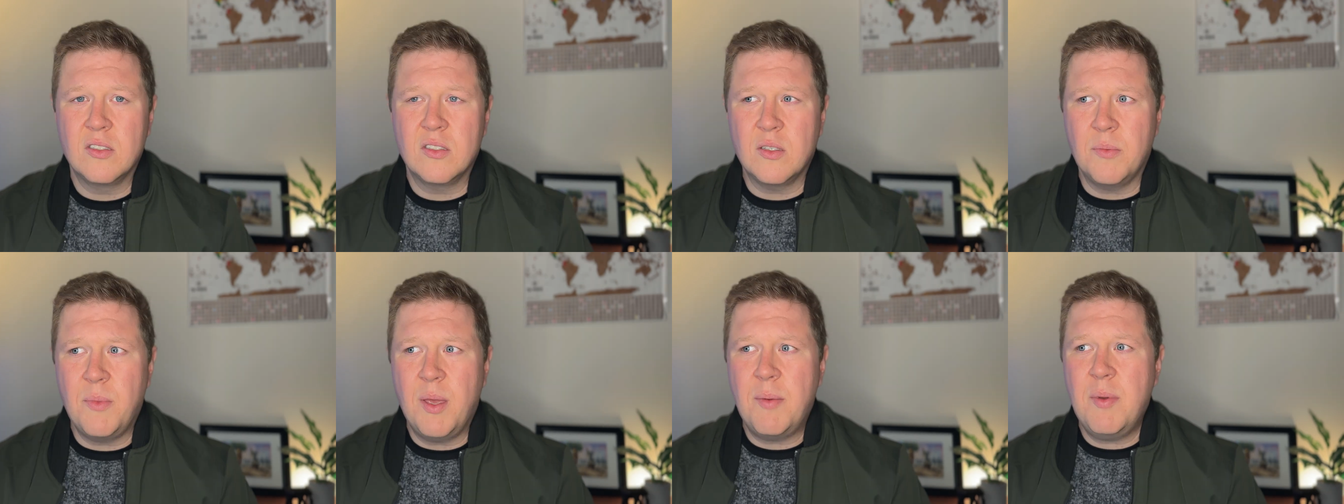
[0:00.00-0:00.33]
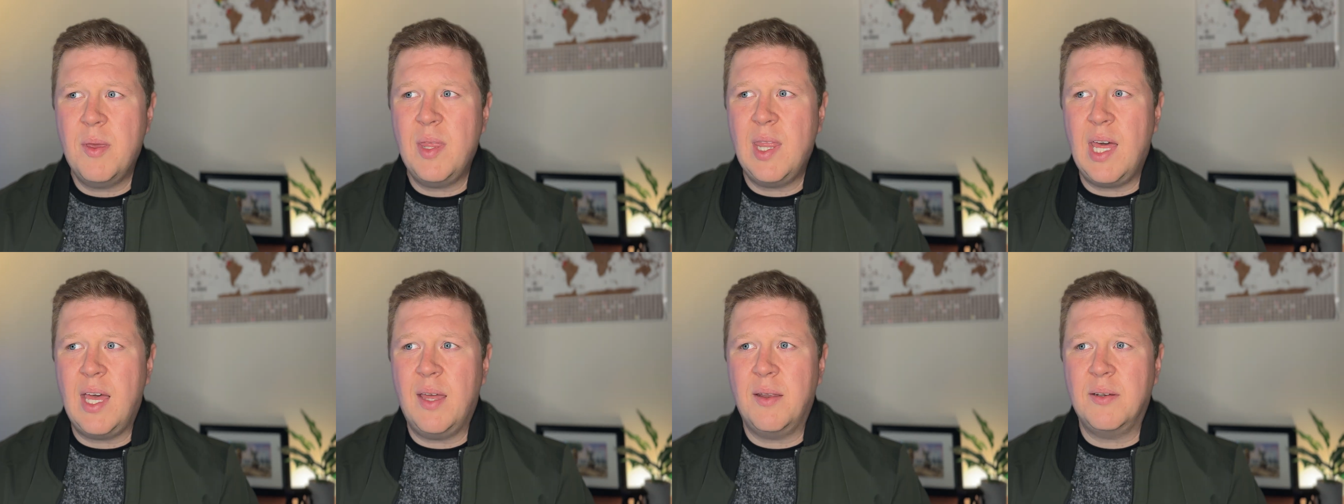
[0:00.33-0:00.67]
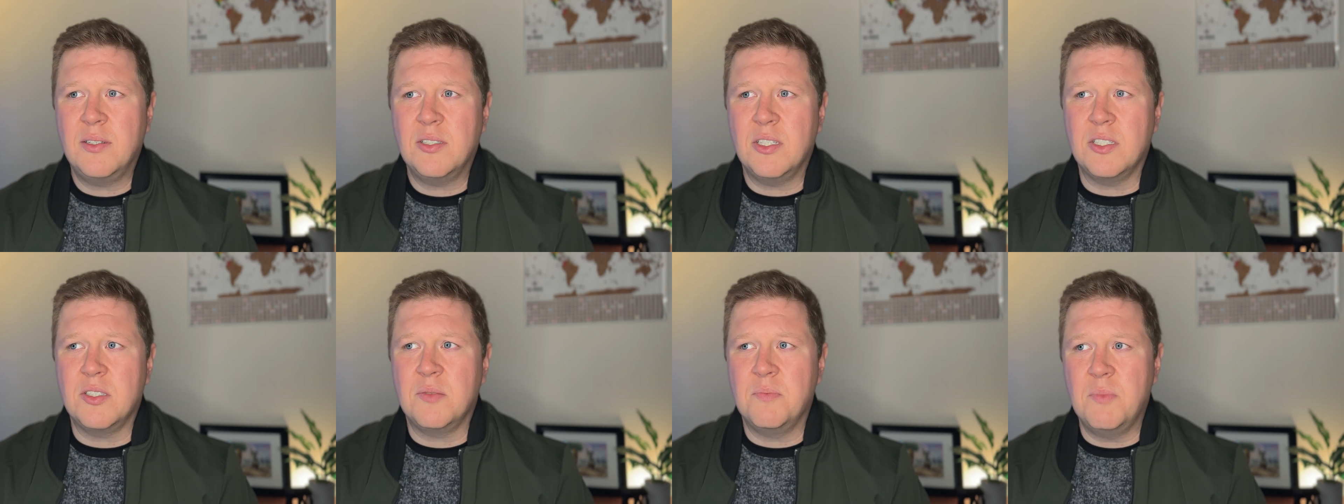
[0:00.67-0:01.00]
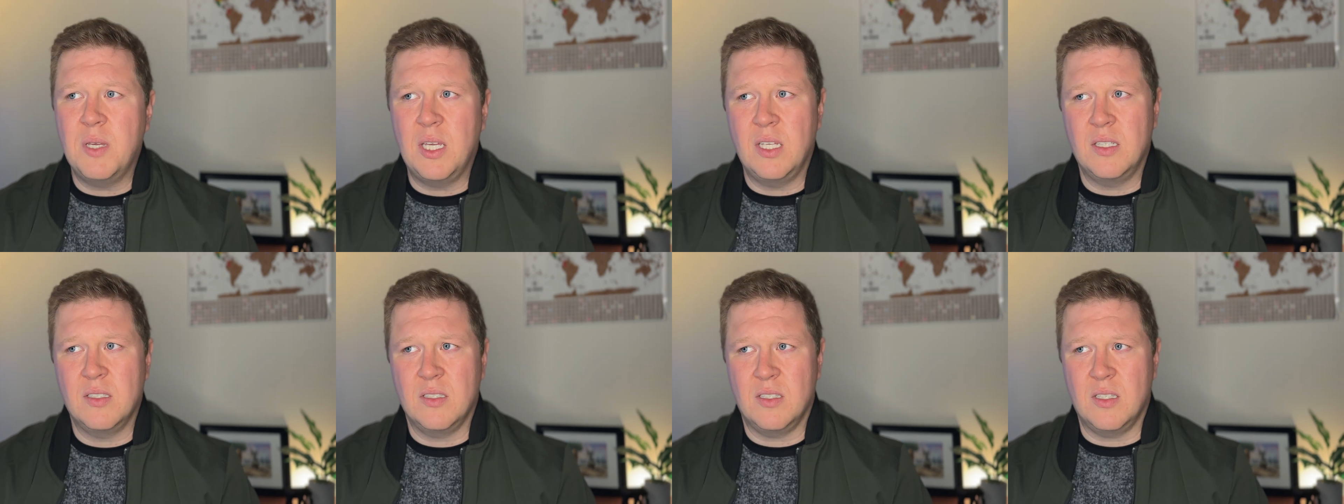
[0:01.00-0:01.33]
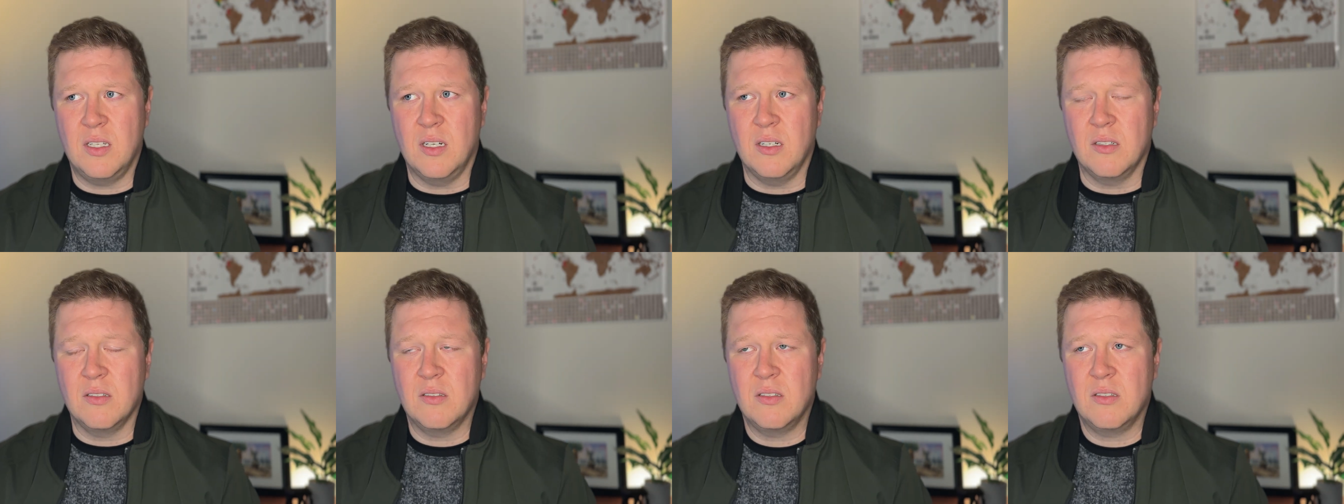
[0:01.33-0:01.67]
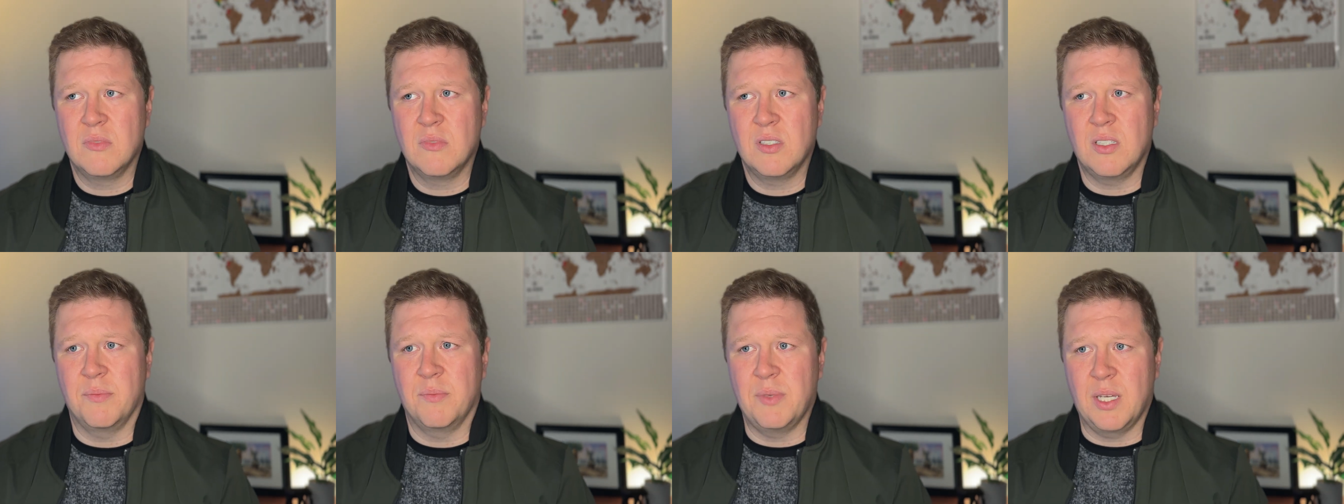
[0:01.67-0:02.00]
So maybe that just means there's
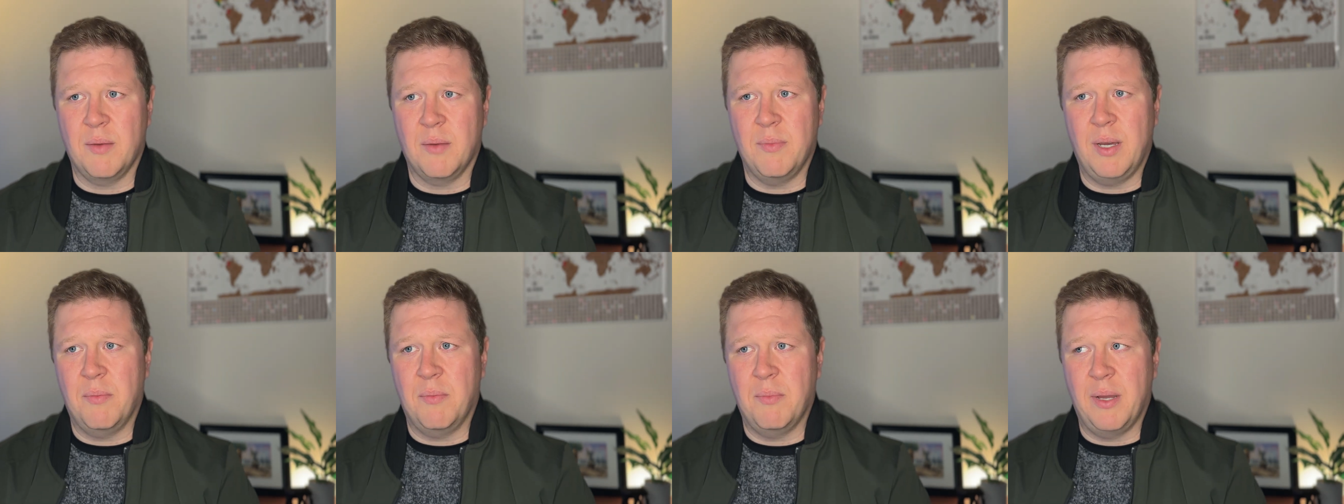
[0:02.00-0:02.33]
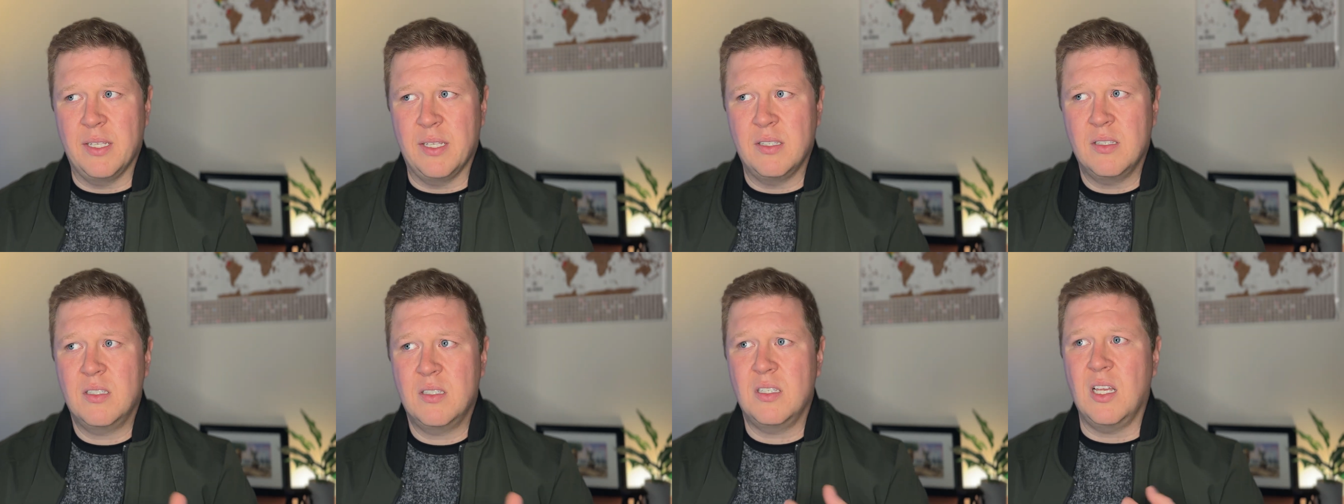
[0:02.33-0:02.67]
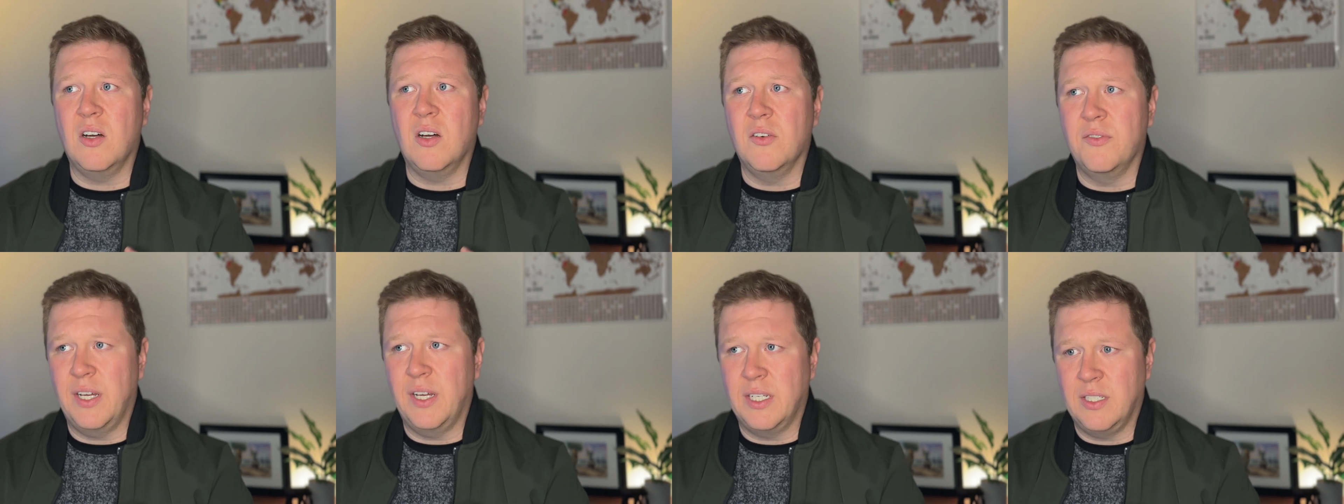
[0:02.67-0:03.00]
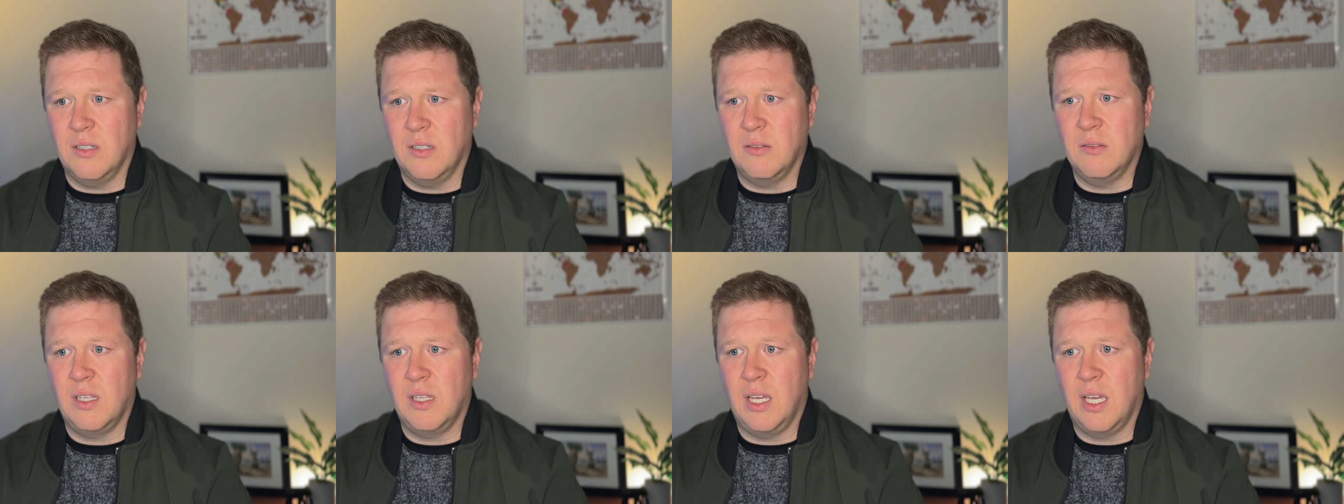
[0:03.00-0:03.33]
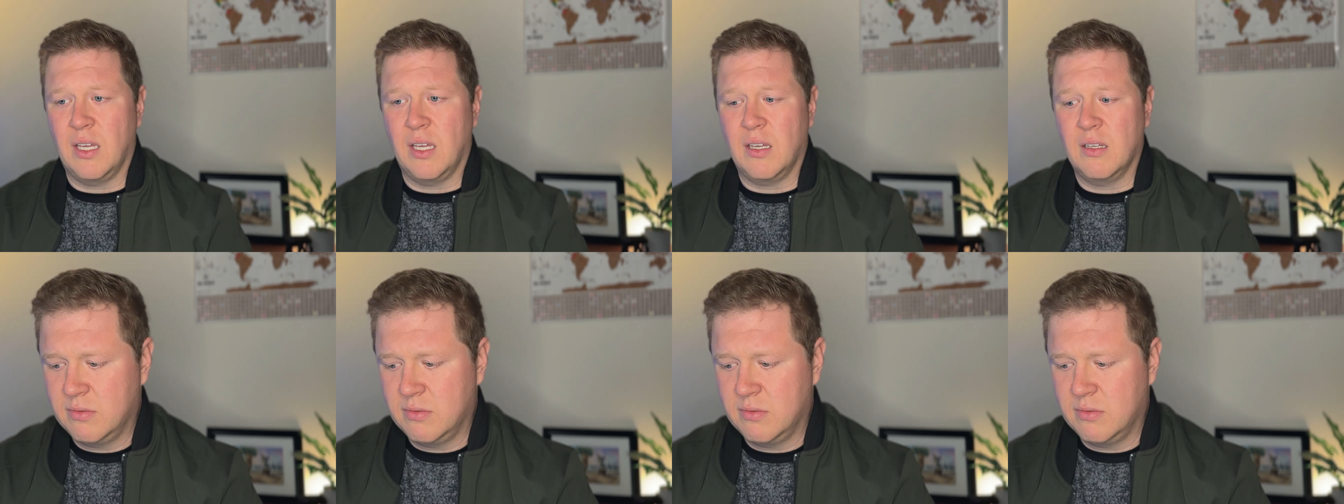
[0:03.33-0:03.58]
something about myself I don't like.